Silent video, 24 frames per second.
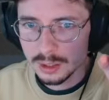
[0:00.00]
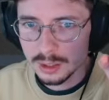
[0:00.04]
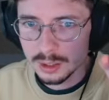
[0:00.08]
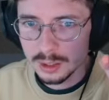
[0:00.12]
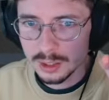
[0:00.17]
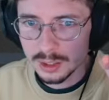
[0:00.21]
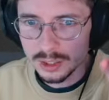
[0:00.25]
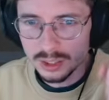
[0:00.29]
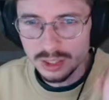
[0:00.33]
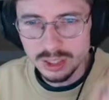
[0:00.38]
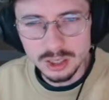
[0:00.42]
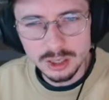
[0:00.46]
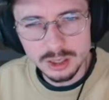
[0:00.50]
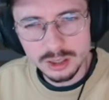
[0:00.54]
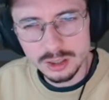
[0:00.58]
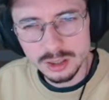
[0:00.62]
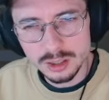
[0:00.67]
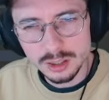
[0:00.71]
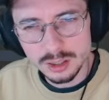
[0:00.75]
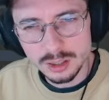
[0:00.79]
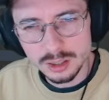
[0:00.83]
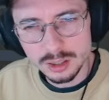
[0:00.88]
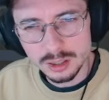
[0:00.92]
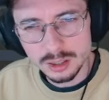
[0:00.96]
Has he got
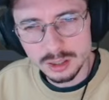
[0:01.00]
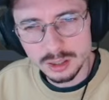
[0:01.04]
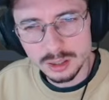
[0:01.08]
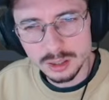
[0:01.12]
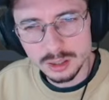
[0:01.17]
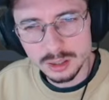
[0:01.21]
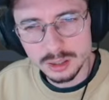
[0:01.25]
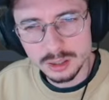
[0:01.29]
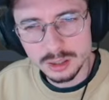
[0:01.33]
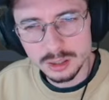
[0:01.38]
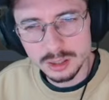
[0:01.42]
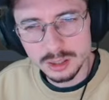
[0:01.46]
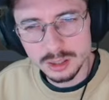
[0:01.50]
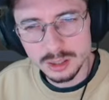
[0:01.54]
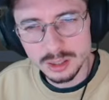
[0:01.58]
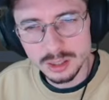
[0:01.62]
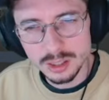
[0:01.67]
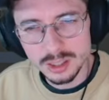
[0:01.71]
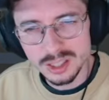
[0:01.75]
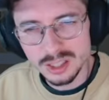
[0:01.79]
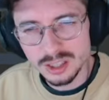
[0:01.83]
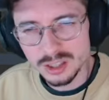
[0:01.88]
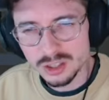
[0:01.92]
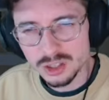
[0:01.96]

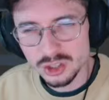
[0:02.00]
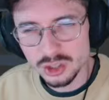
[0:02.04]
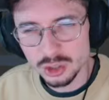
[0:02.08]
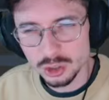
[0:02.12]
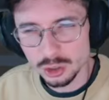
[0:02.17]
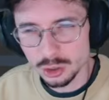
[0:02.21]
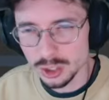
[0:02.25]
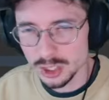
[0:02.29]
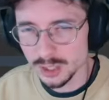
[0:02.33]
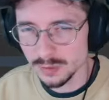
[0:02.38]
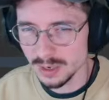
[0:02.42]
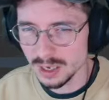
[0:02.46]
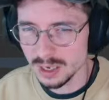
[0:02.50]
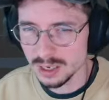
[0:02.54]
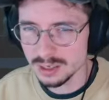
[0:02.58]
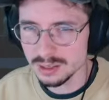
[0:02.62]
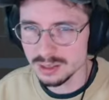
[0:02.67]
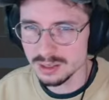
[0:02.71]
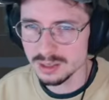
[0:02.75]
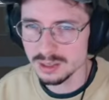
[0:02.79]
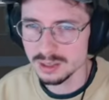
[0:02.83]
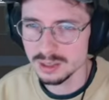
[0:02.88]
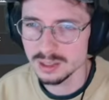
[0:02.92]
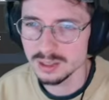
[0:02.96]
swords for
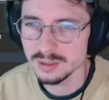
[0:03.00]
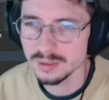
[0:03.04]
hands?